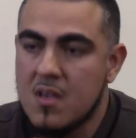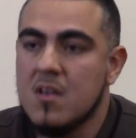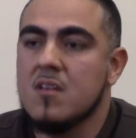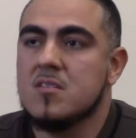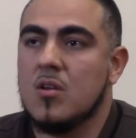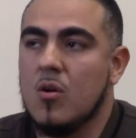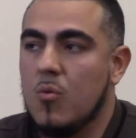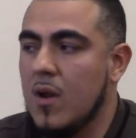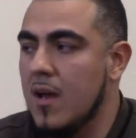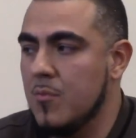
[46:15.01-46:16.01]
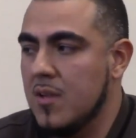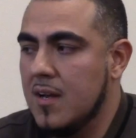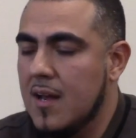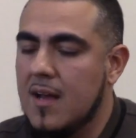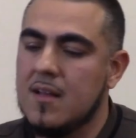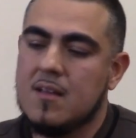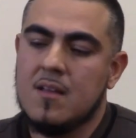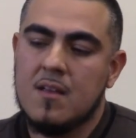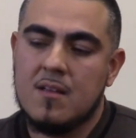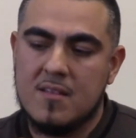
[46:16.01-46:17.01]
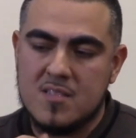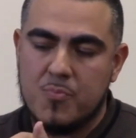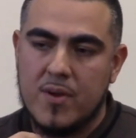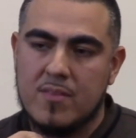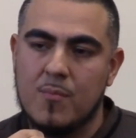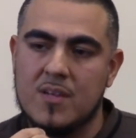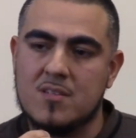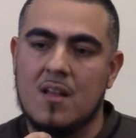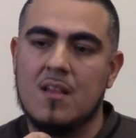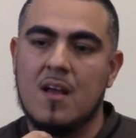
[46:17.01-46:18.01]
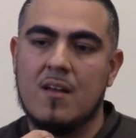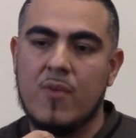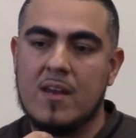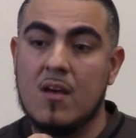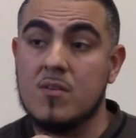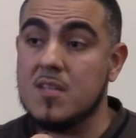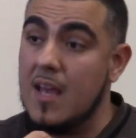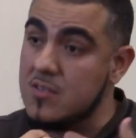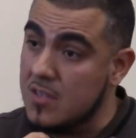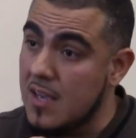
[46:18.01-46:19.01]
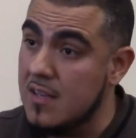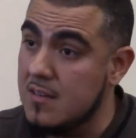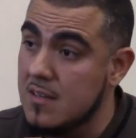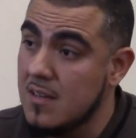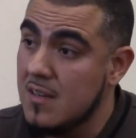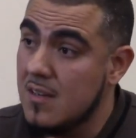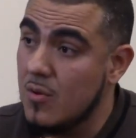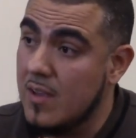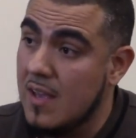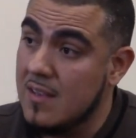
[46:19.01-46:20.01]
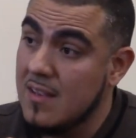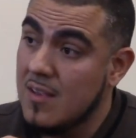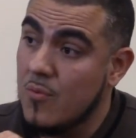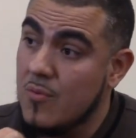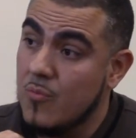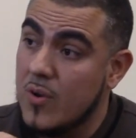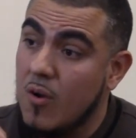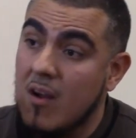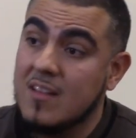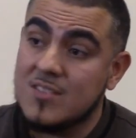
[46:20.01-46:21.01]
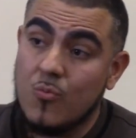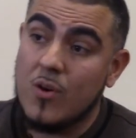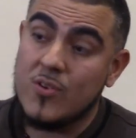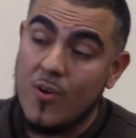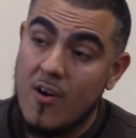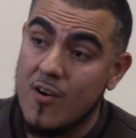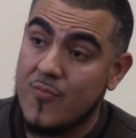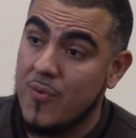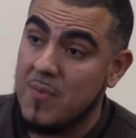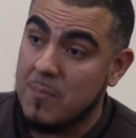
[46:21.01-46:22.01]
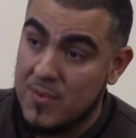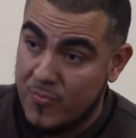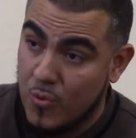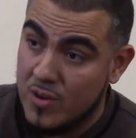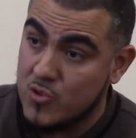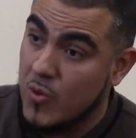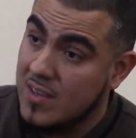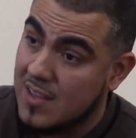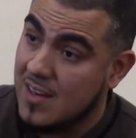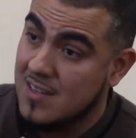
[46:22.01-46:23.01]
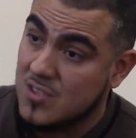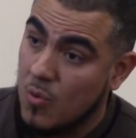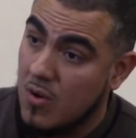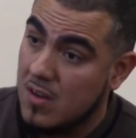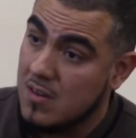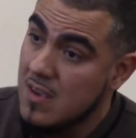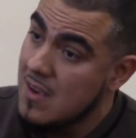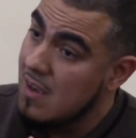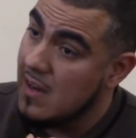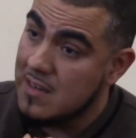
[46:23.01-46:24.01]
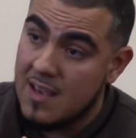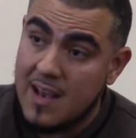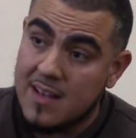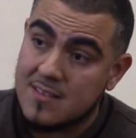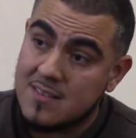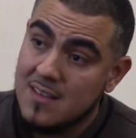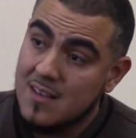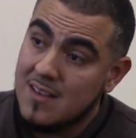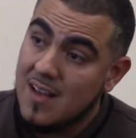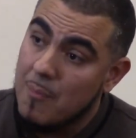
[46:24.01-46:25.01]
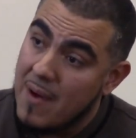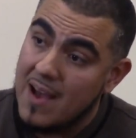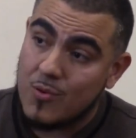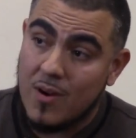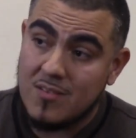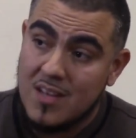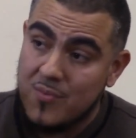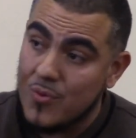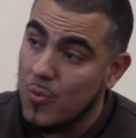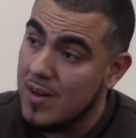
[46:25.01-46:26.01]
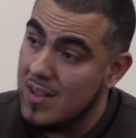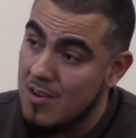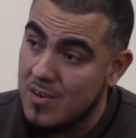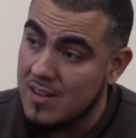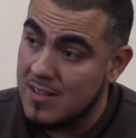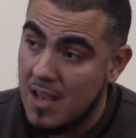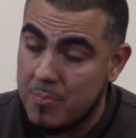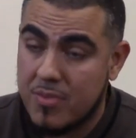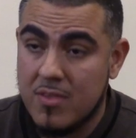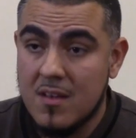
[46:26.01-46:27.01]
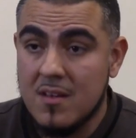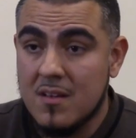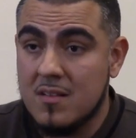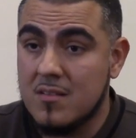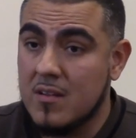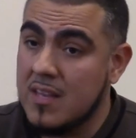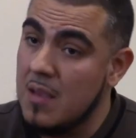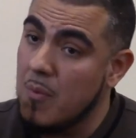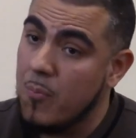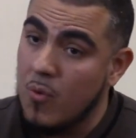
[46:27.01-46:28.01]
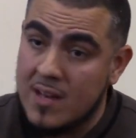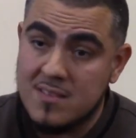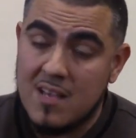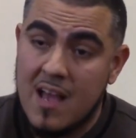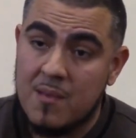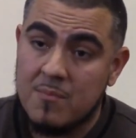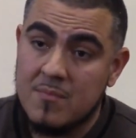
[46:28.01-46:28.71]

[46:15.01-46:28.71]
So, alhamdulillah, this brother, mashallah, right now is an educator, okay? Regardless of what you heard from him before, drinking and so on, and he has a background that if you were to hear it in depth, there came a point in time